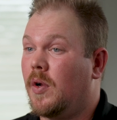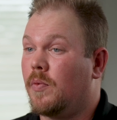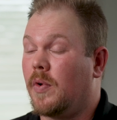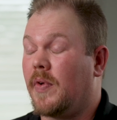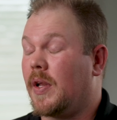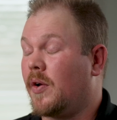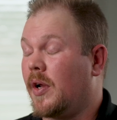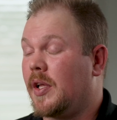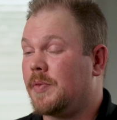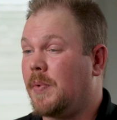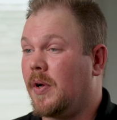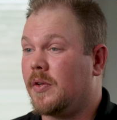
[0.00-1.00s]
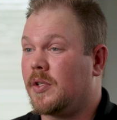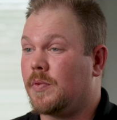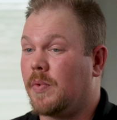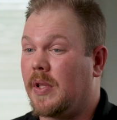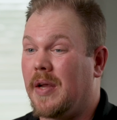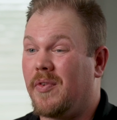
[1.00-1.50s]
We've had great experiences
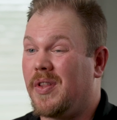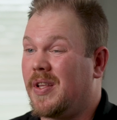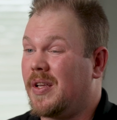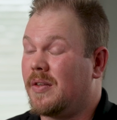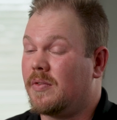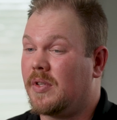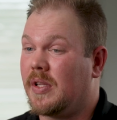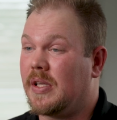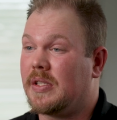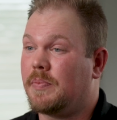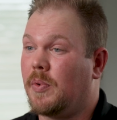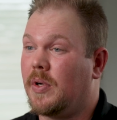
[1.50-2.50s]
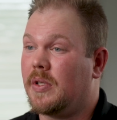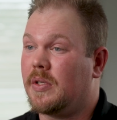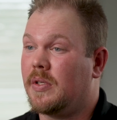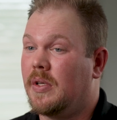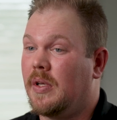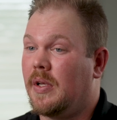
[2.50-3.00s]
with everything to this point
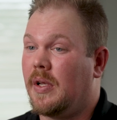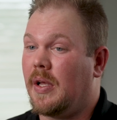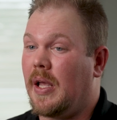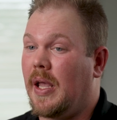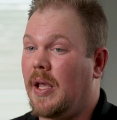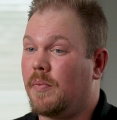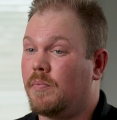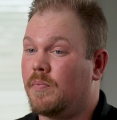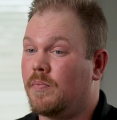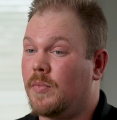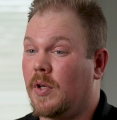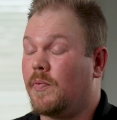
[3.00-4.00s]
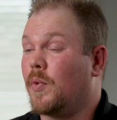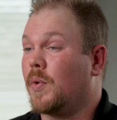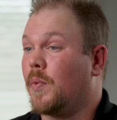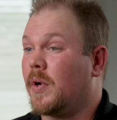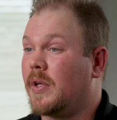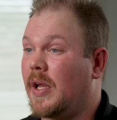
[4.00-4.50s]
and look forward to
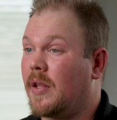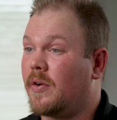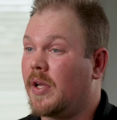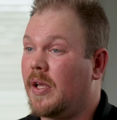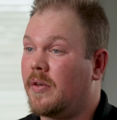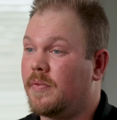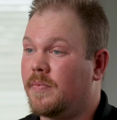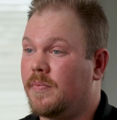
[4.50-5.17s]
working together again.